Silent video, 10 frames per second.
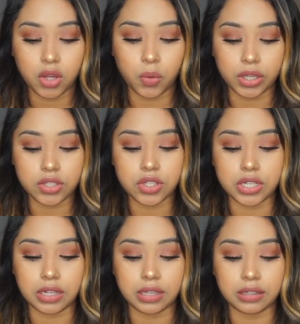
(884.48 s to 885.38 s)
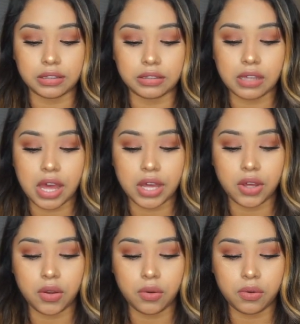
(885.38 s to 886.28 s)
question, is
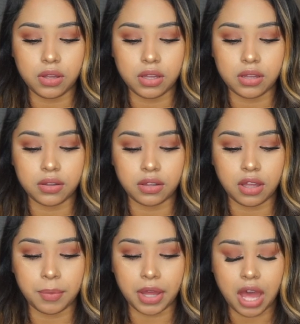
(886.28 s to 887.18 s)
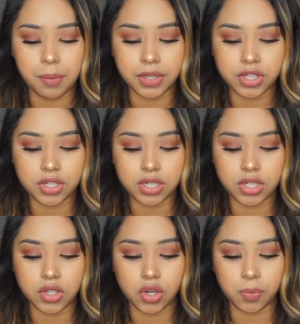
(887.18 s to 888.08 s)
how much did
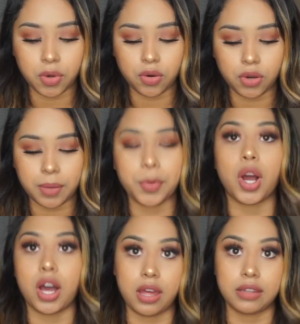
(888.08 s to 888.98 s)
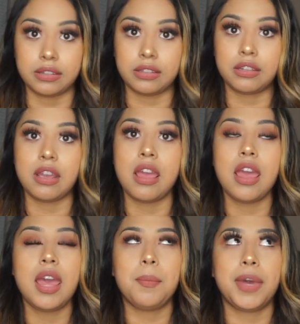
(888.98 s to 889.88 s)
your program cost?
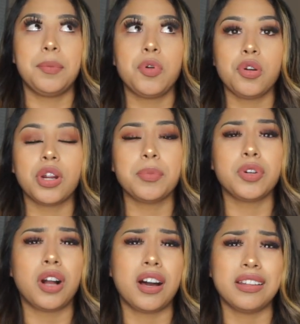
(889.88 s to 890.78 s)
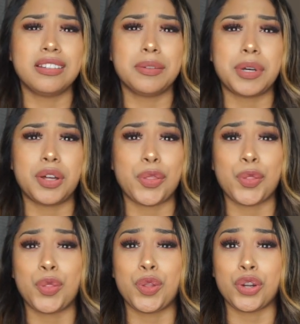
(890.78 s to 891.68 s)
My program cost about
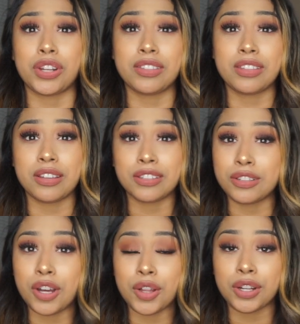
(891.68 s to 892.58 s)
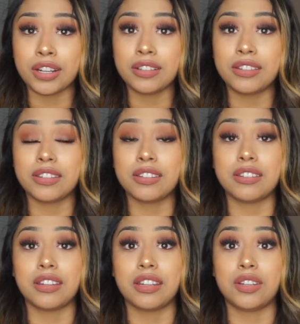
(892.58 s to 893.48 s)
$30,000
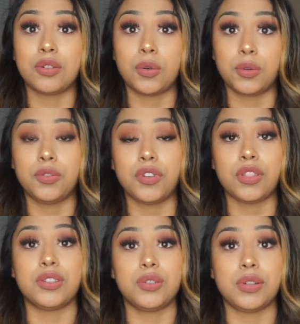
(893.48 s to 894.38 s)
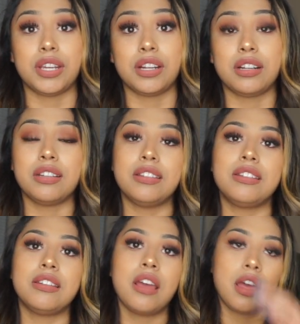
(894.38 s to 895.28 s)
in total for the 2 years.